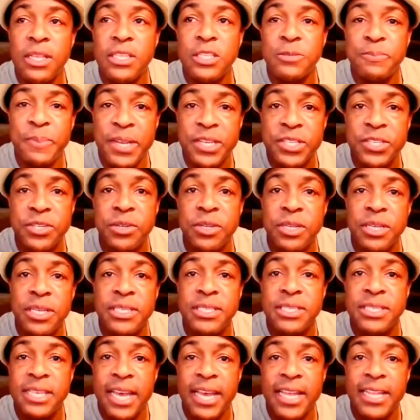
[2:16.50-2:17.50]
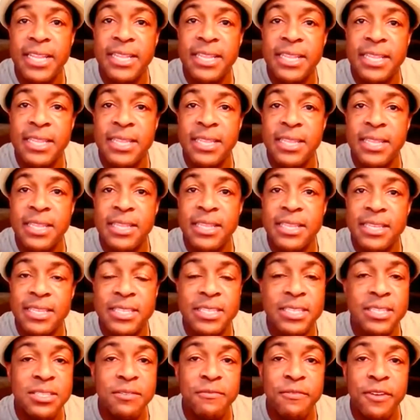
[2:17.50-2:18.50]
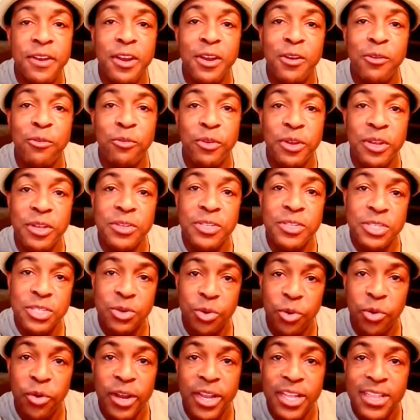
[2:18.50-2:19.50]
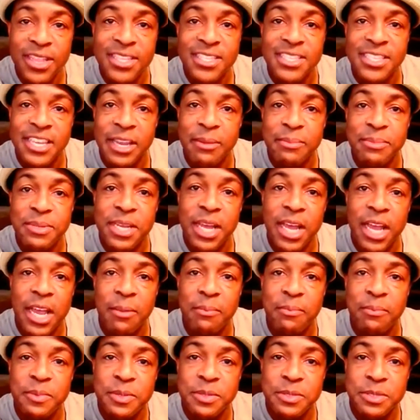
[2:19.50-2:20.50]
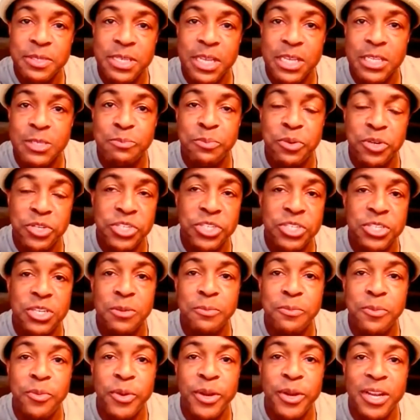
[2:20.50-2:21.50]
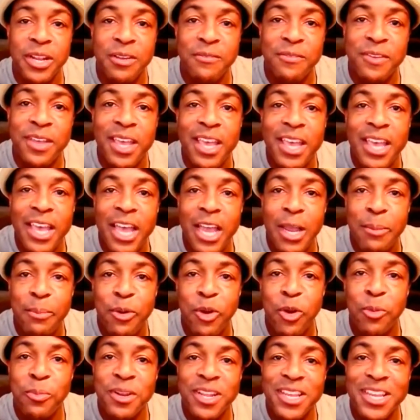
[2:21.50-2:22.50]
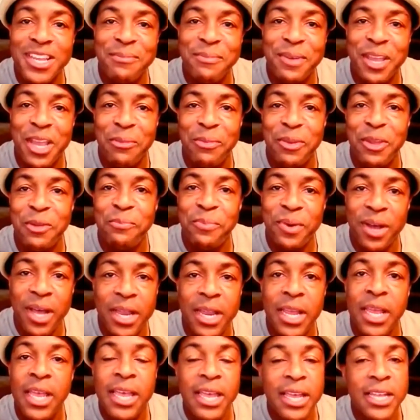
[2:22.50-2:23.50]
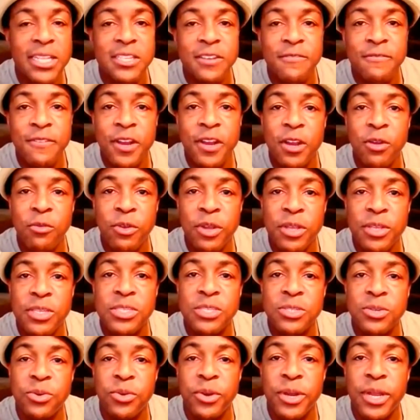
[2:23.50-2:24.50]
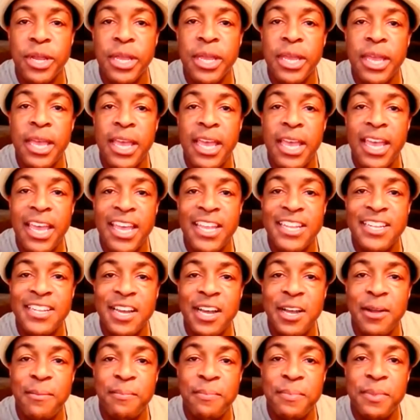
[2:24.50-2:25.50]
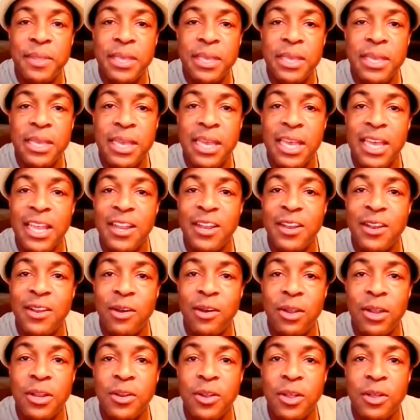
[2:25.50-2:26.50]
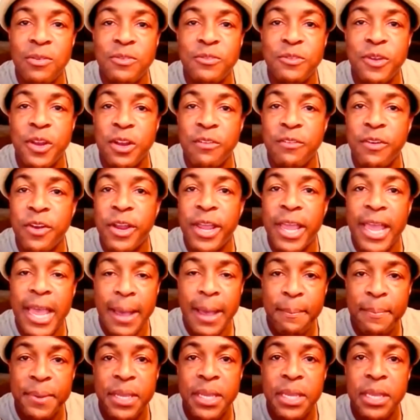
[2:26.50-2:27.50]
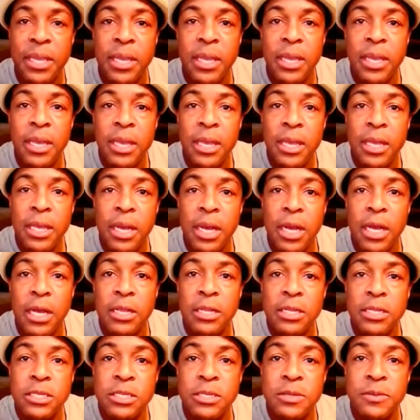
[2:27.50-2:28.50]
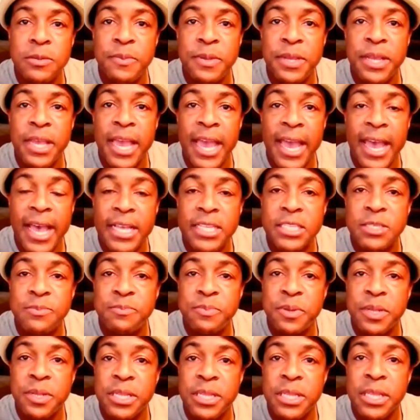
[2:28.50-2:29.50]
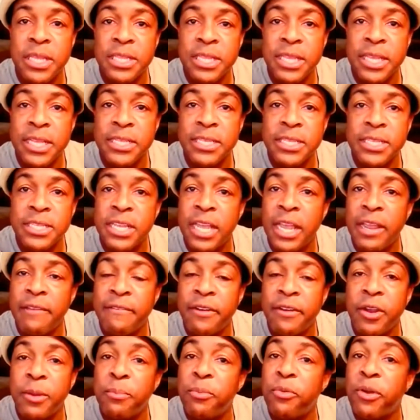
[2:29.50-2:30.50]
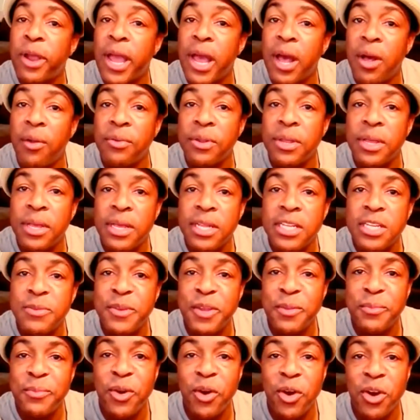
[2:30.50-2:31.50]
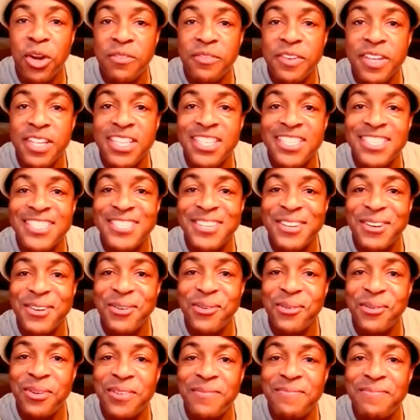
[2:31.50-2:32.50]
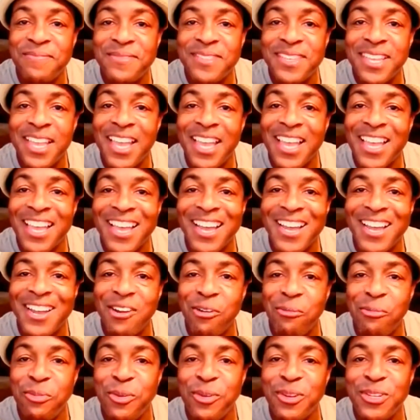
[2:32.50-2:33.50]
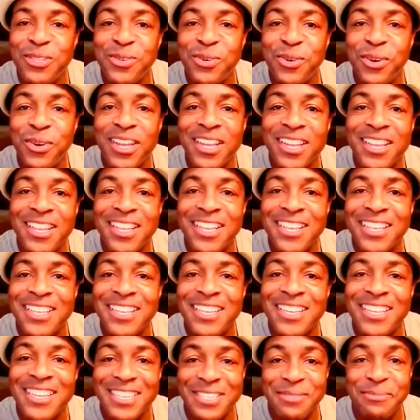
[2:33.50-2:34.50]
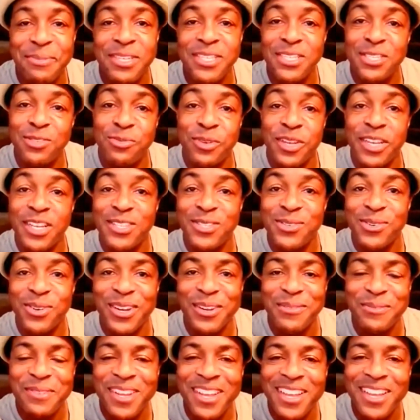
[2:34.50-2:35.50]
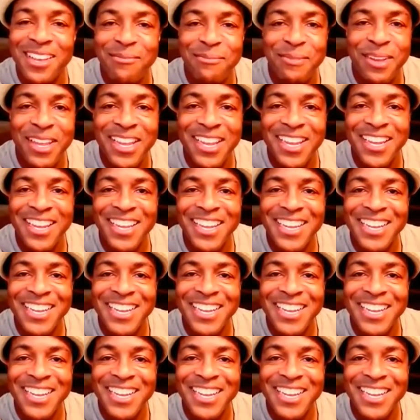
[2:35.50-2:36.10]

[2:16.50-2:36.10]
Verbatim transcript: special is that this is a very real story at the same time. It's just pushed to the point of hyperbole, maybe, but it's a very real story. And um, and all in all, I was very very happy uh, to be asked, but at the end of the day, very proud to be a part of it. So yeah, I hope you enjoy it as much as we enjoyed making